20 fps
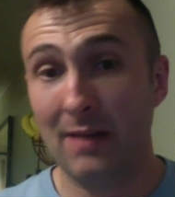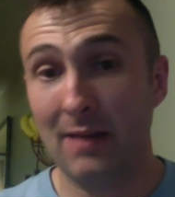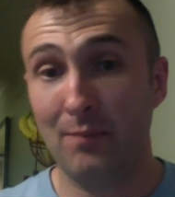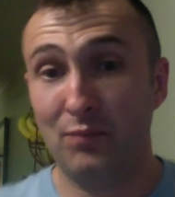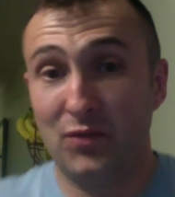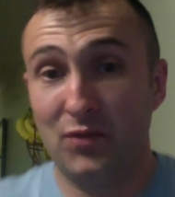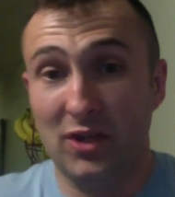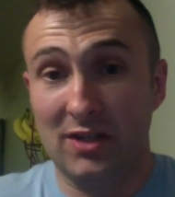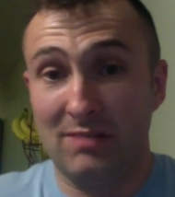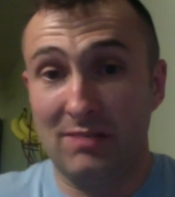
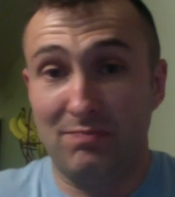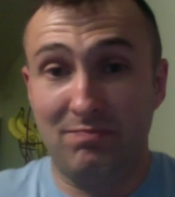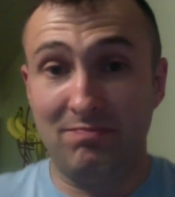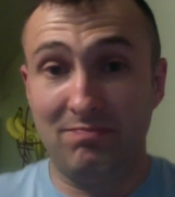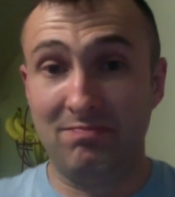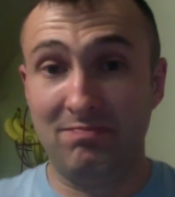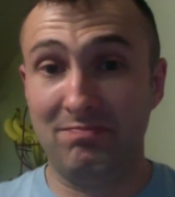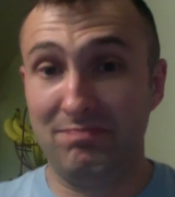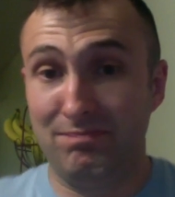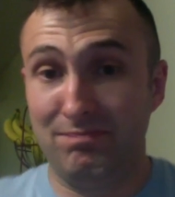just
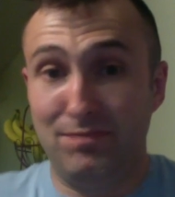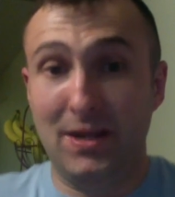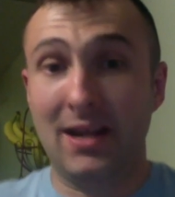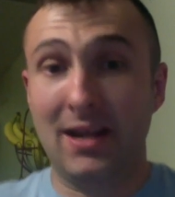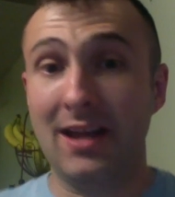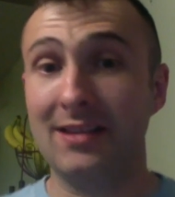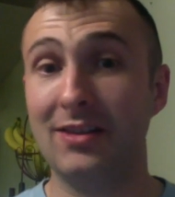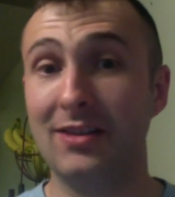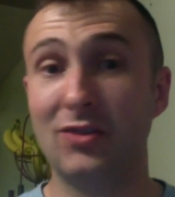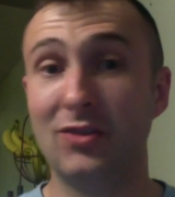
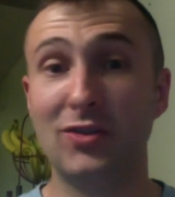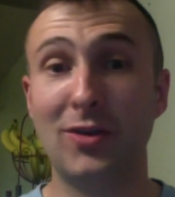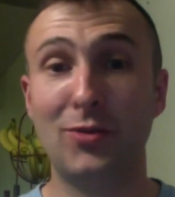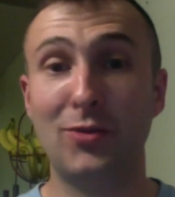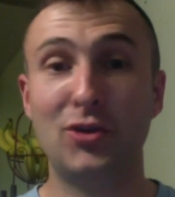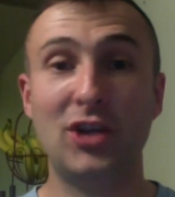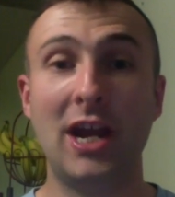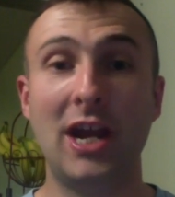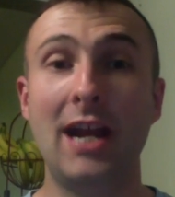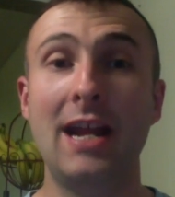because it's so
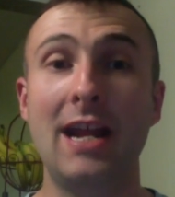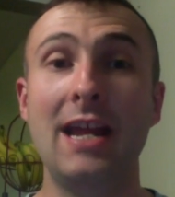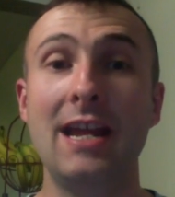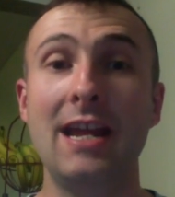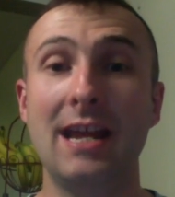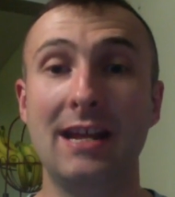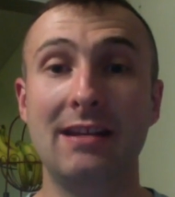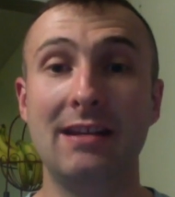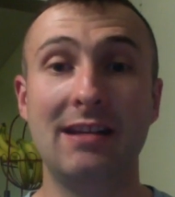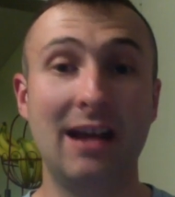shady
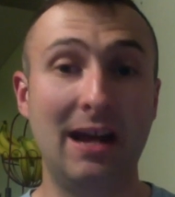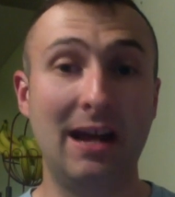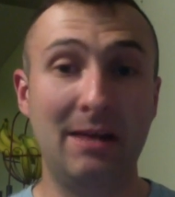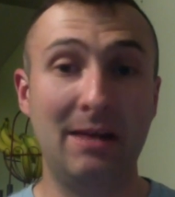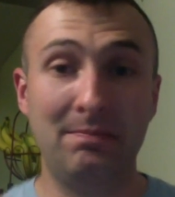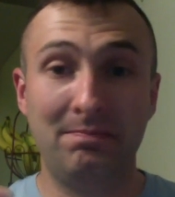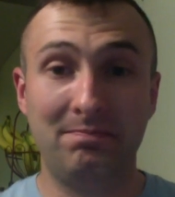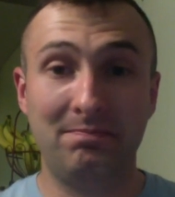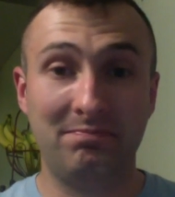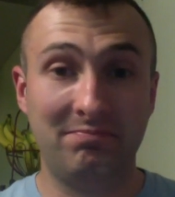and
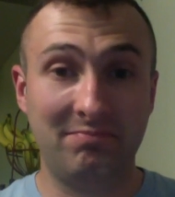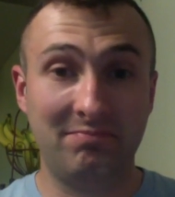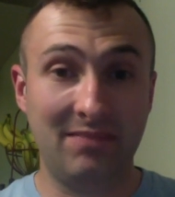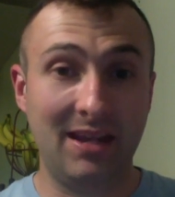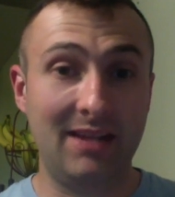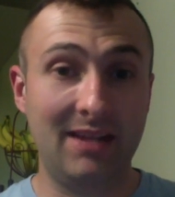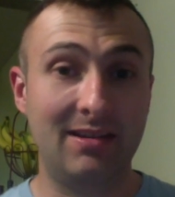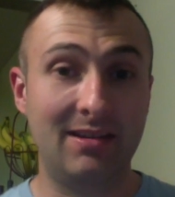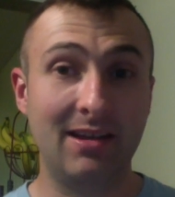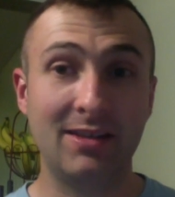
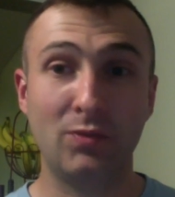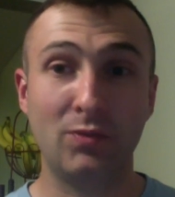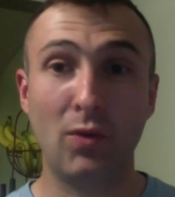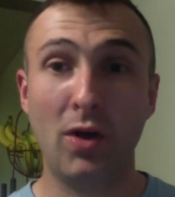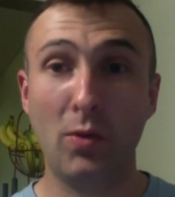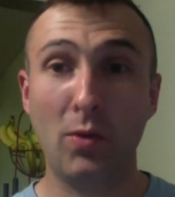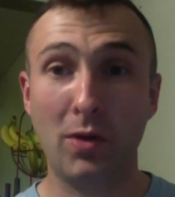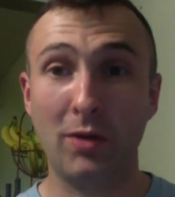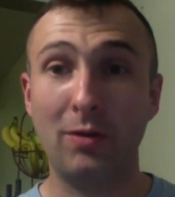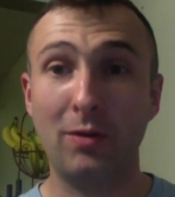it does
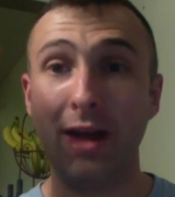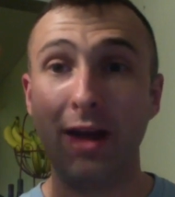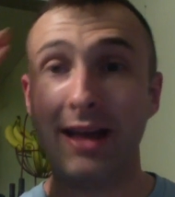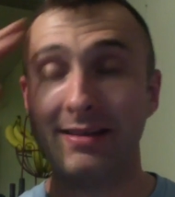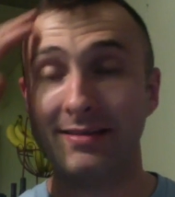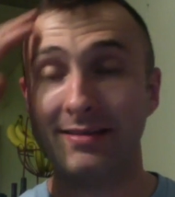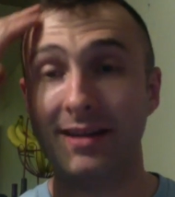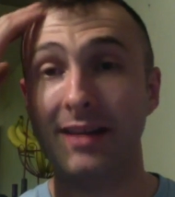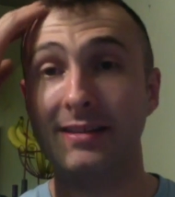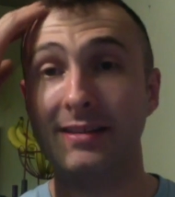well where
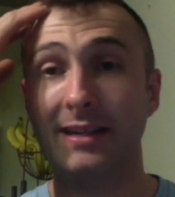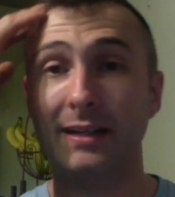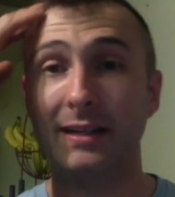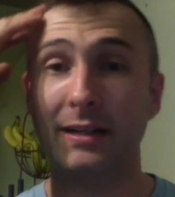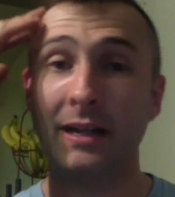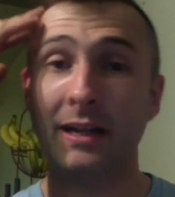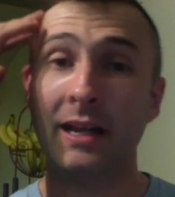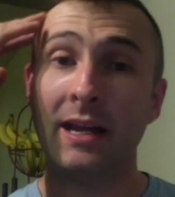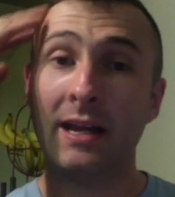grass doesn't.